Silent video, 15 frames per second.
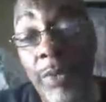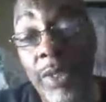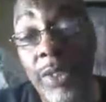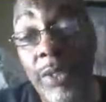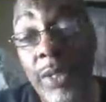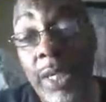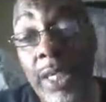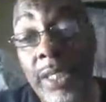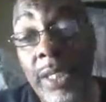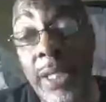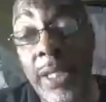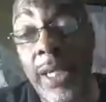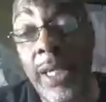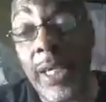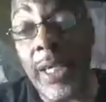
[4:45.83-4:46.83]
me what you guys
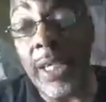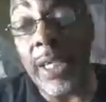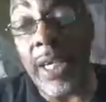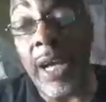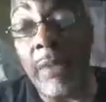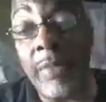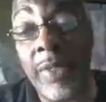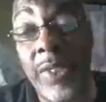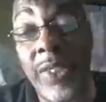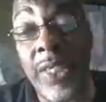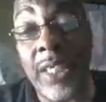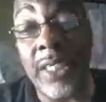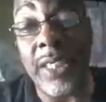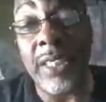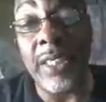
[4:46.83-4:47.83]
think in the comment
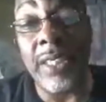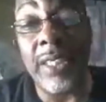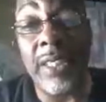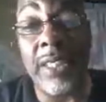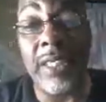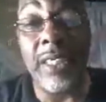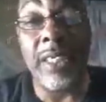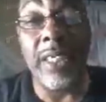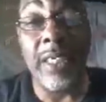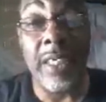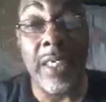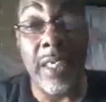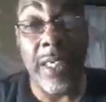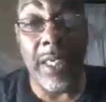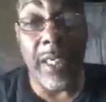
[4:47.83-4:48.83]
section.
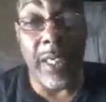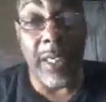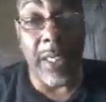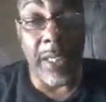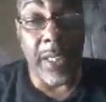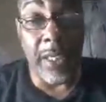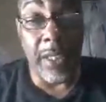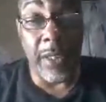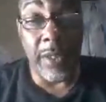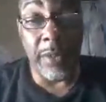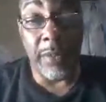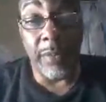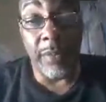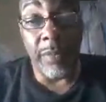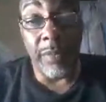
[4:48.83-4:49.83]
Uh,
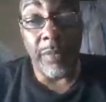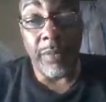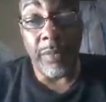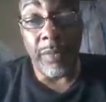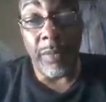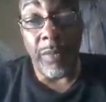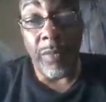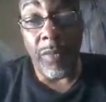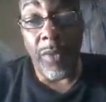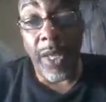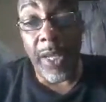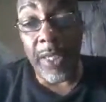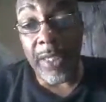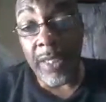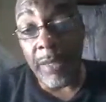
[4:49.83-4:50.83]

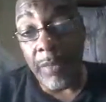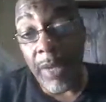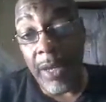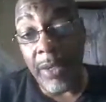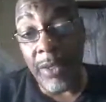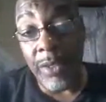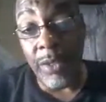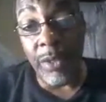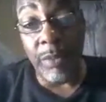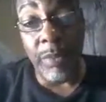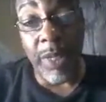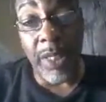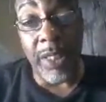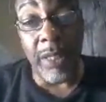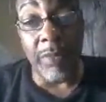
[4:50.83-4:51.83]
and somehow, it
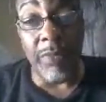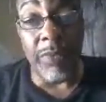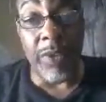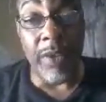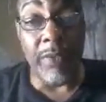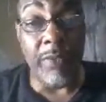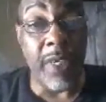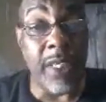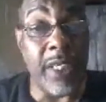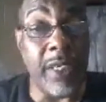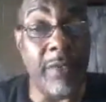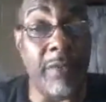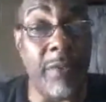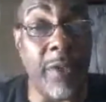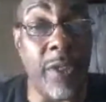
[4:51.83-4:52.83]
may seem far
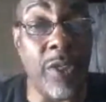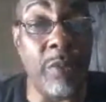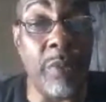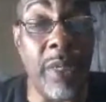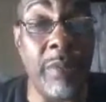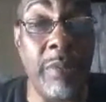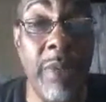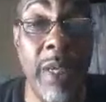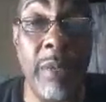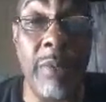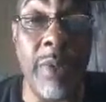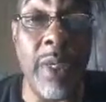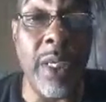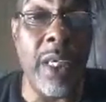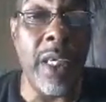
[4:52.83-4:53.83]
fetched at first, but
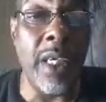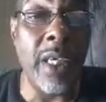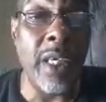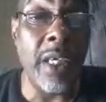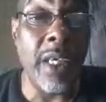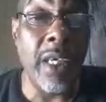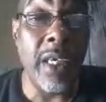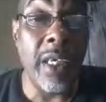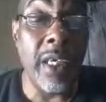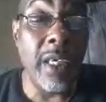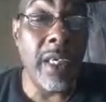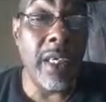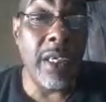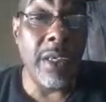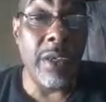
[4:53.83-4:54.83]
maybe,
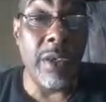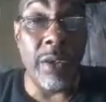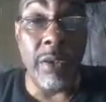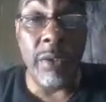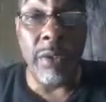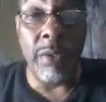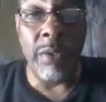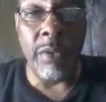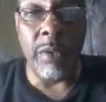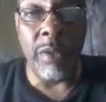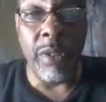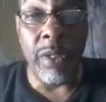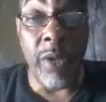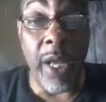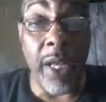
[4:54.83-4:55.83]

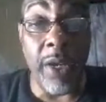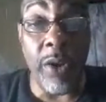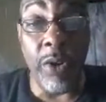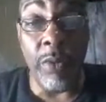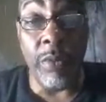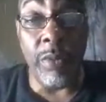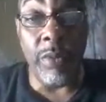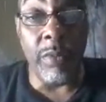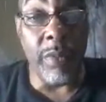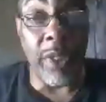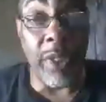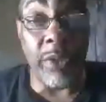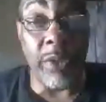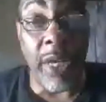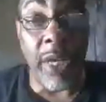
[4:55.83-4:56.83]
can't hurt
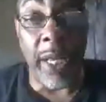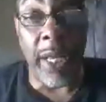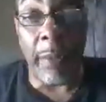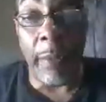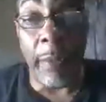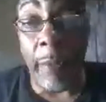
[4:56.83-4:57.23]
but try.